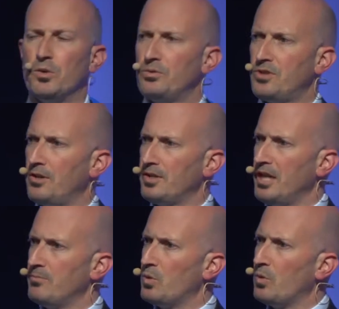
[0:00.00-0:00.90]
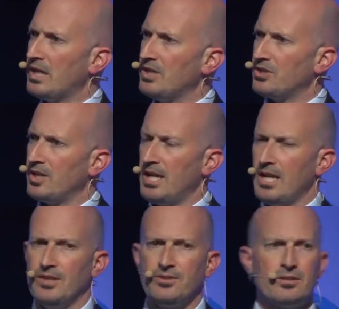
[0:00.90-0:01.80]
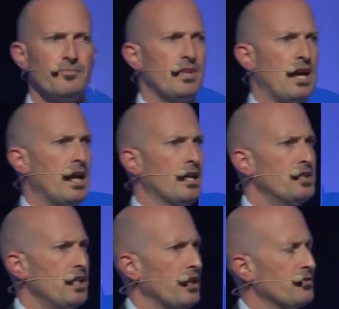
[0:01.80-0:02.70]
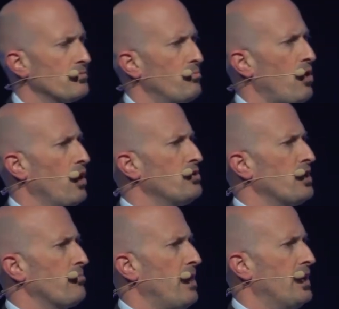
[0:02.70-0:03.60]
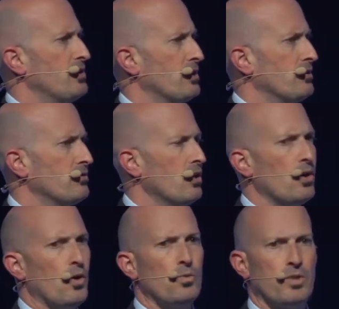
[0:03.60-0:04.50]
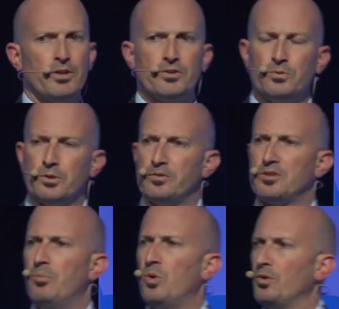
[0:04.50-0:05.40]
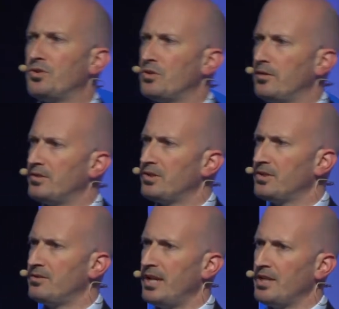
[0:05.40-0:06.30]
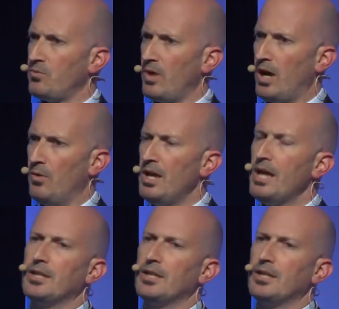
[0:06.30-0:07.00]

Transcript: also need more engineers, architects, project managers, all those sort of support services as well.